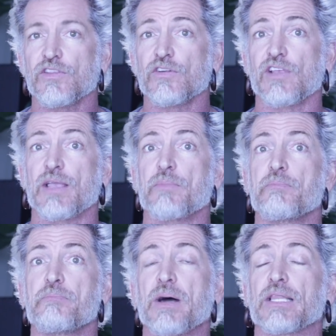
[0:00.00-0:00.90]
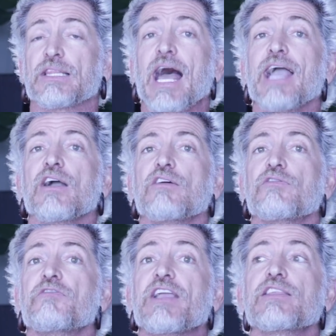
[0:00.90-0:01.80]
There's a lack
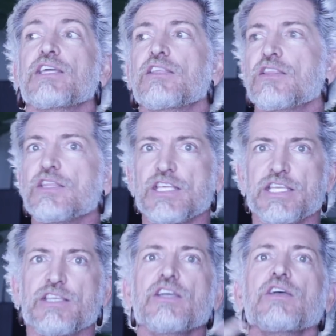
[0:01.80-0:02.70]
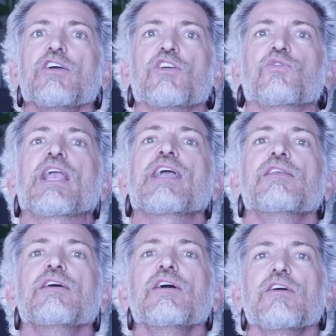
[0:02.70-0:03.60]
of faith in the
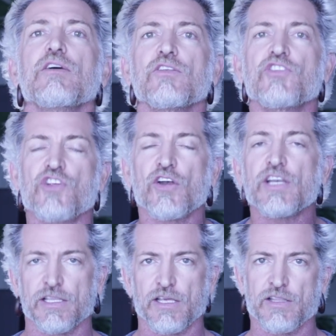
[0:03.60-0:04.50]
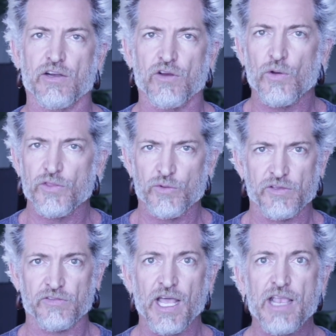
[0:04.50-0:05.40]
grand journey that they are going through in
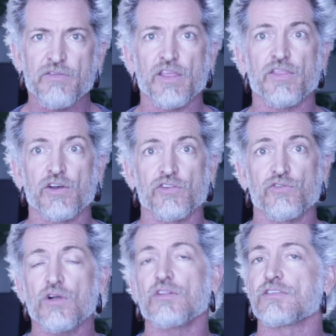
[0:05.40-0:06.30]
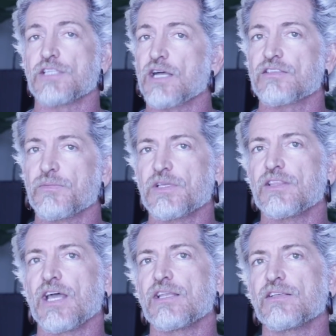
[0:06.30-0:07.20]
this life, that their struggle is not
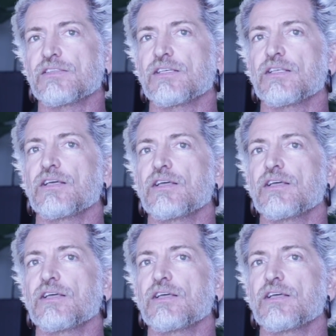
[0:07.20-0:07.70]
something that is